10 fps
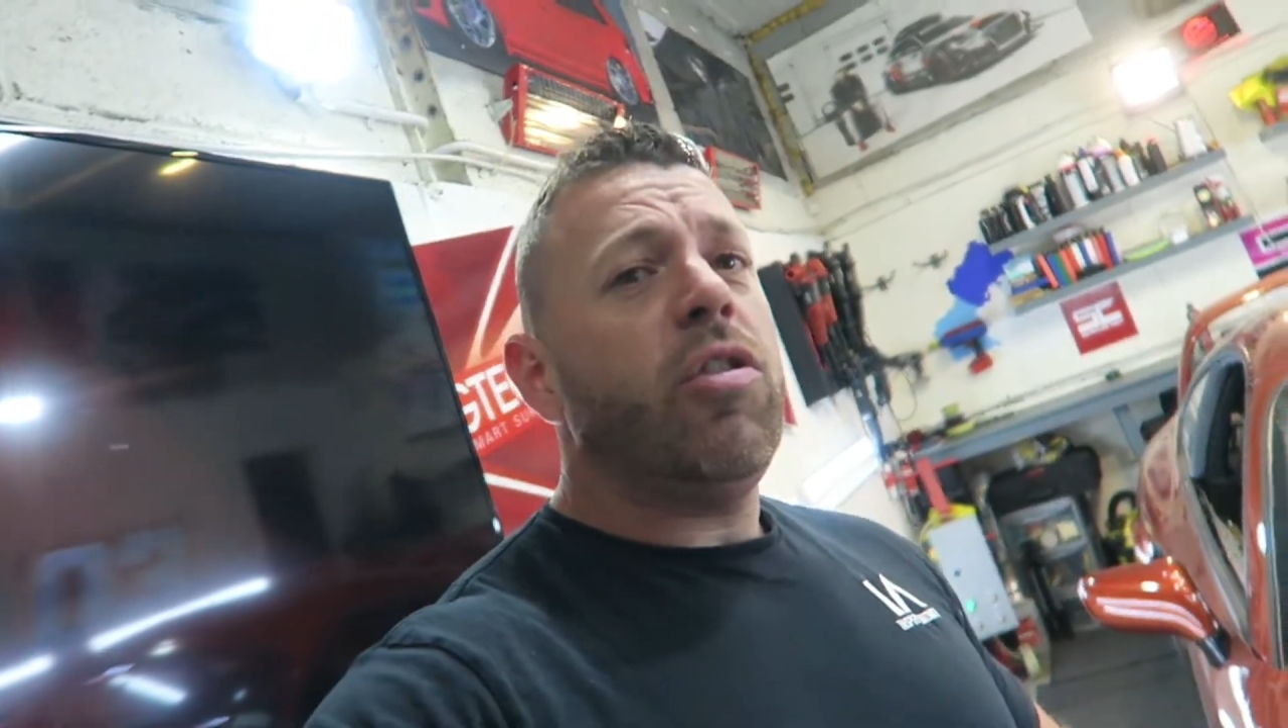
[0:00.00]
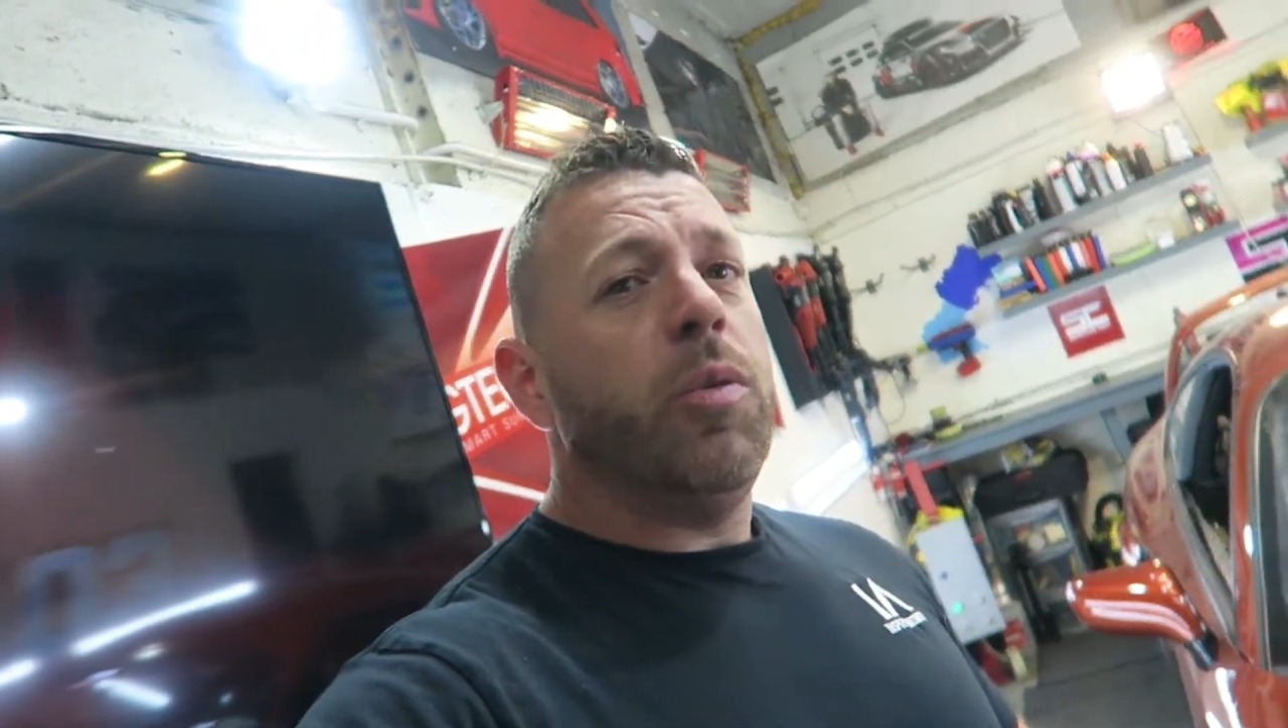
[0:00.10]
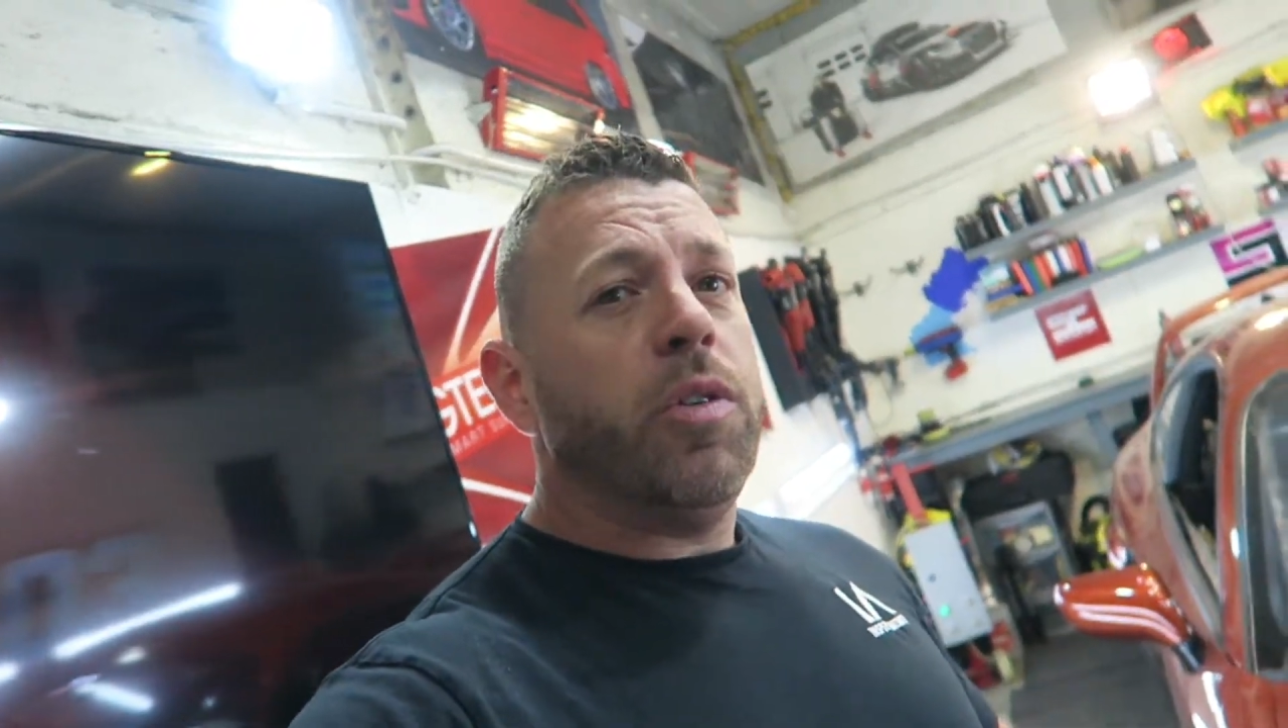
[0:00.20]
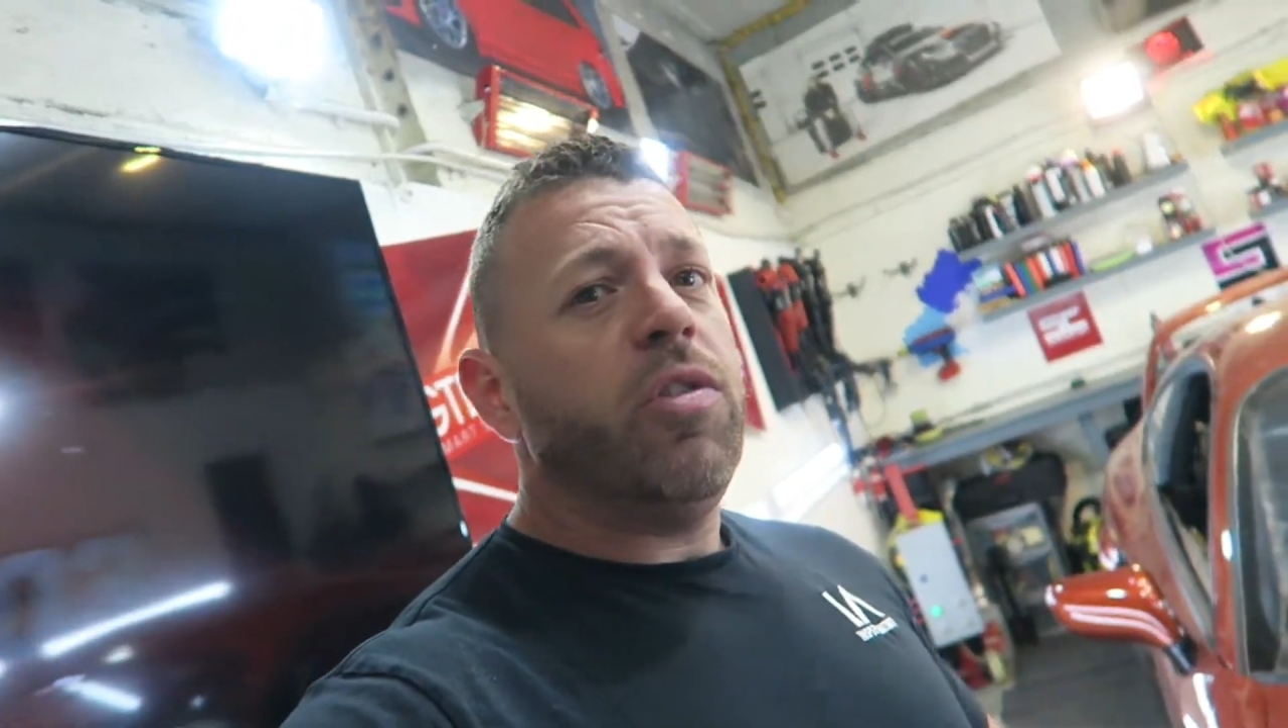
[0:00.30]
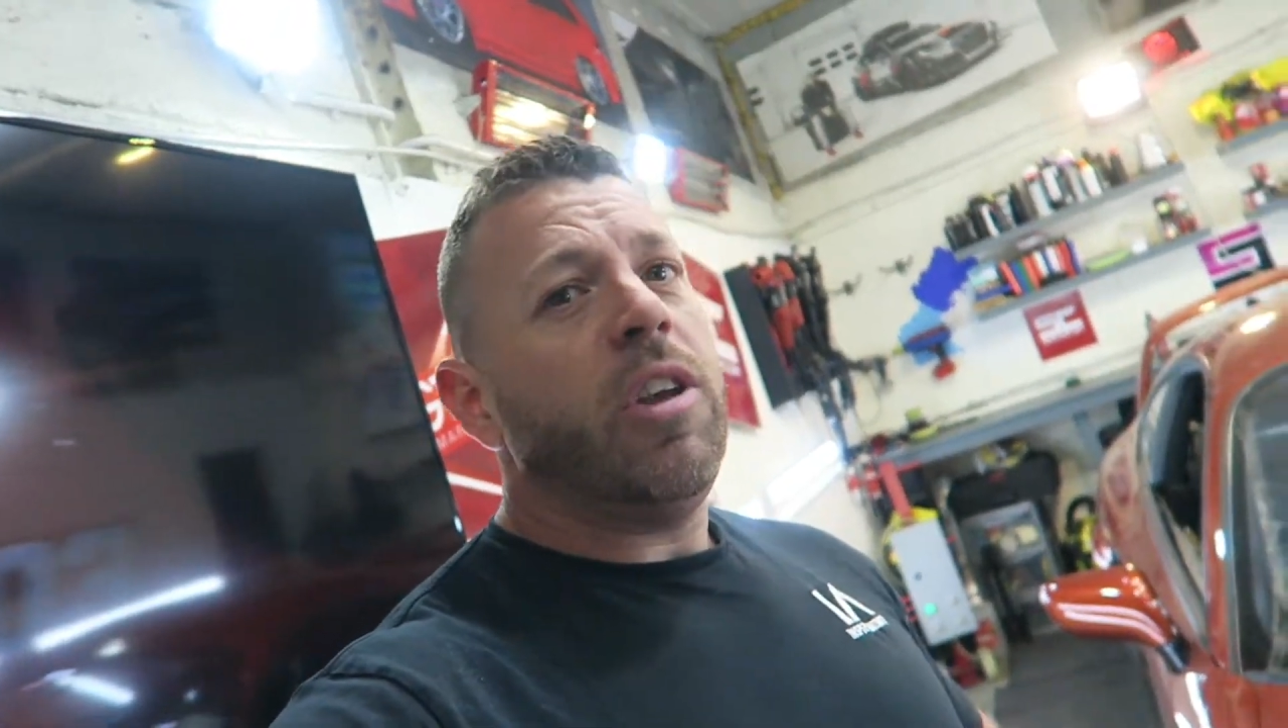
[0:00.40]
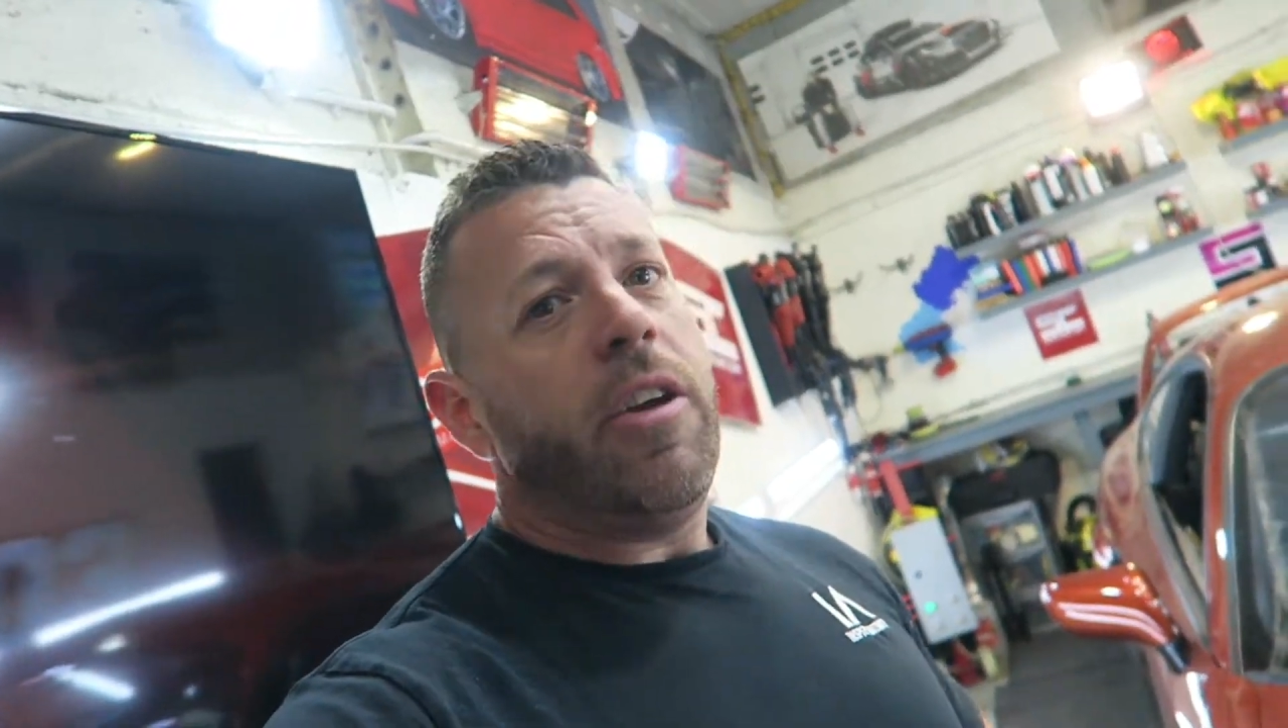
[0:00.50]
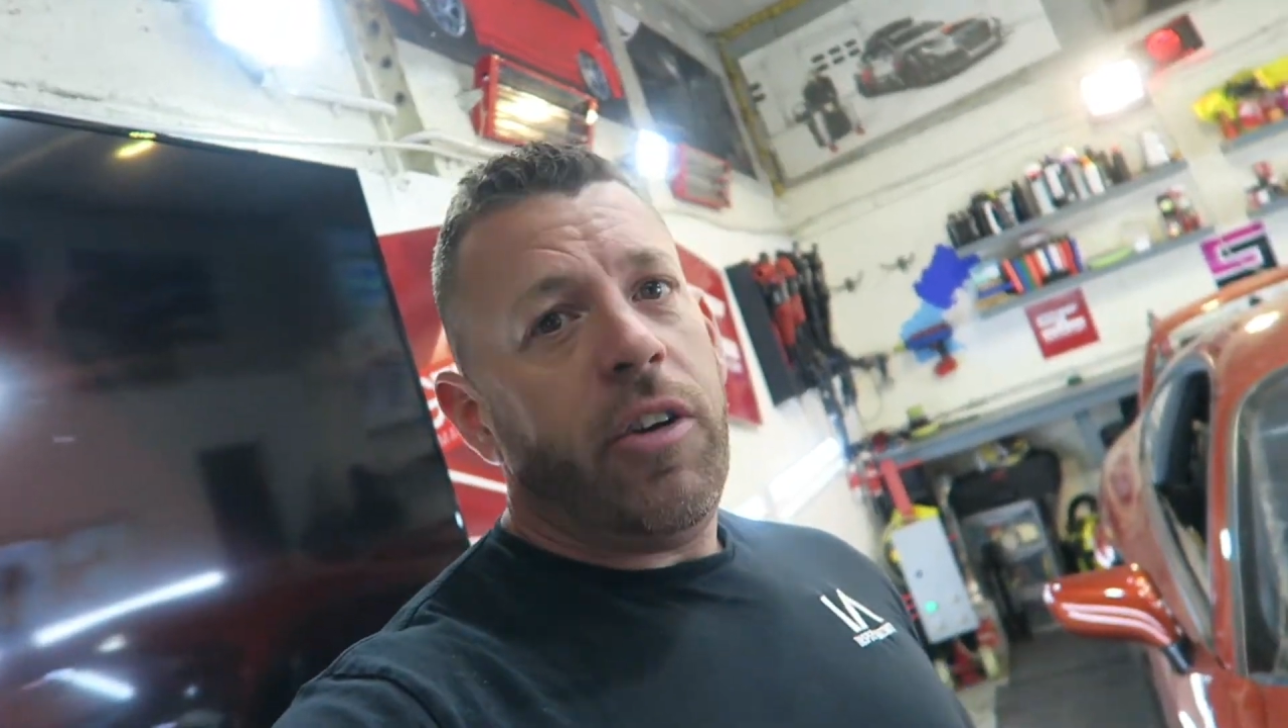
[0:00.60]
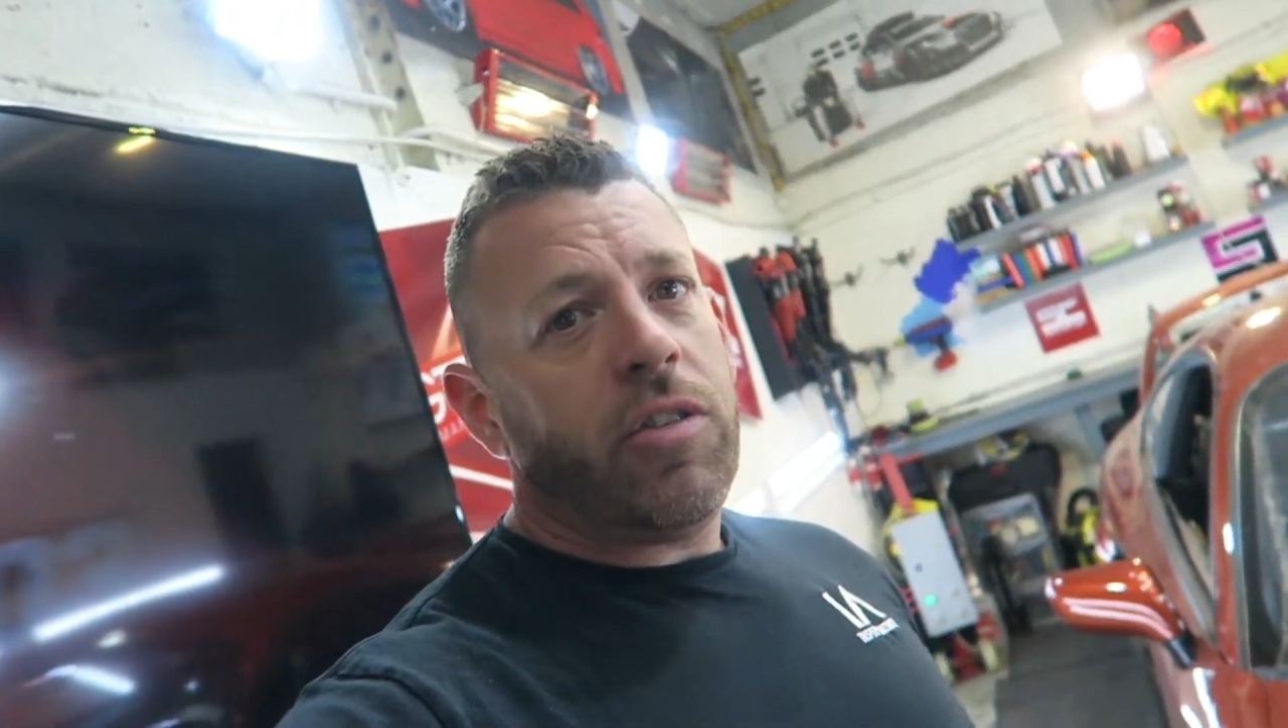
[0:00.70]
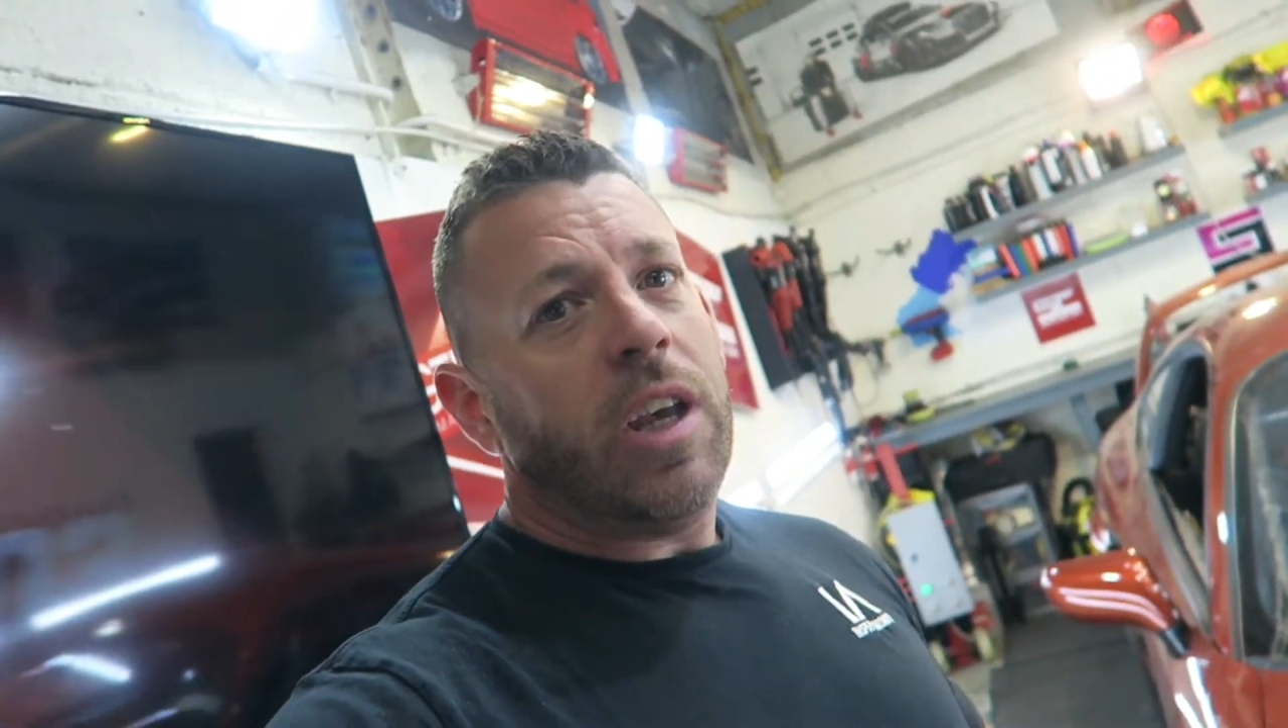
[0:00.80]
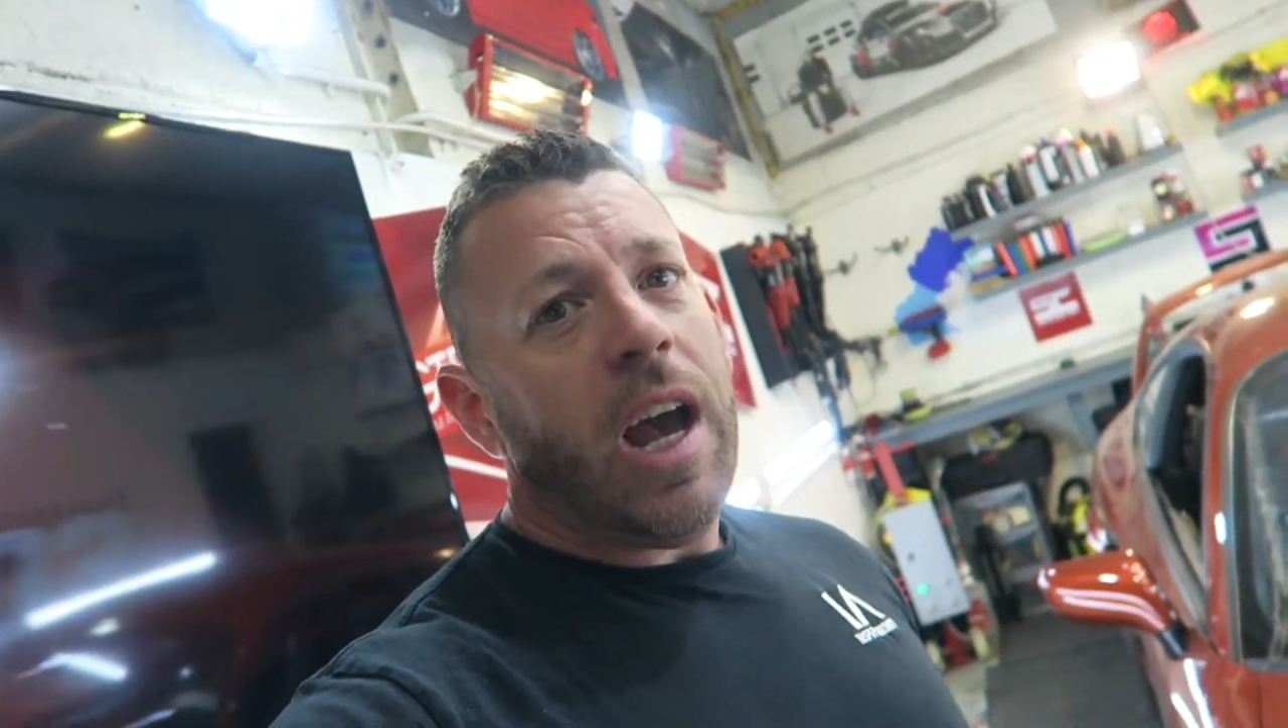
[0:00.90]
to a
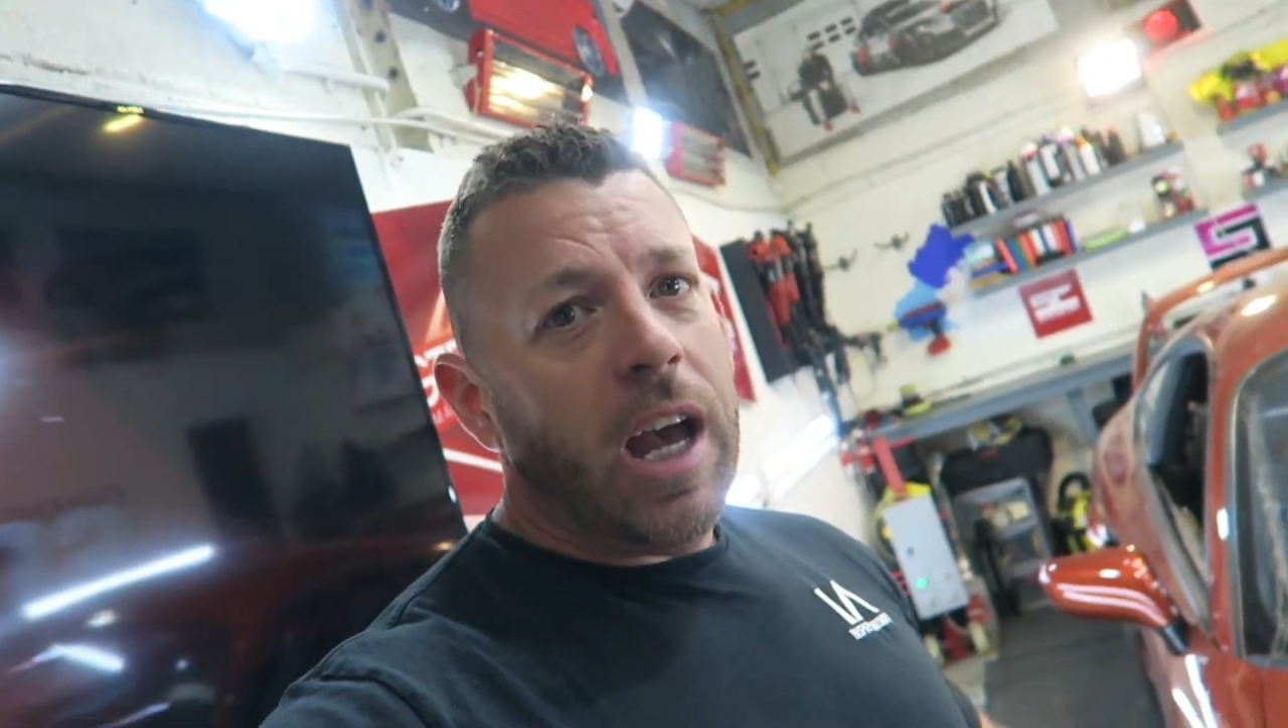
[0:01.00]
seriously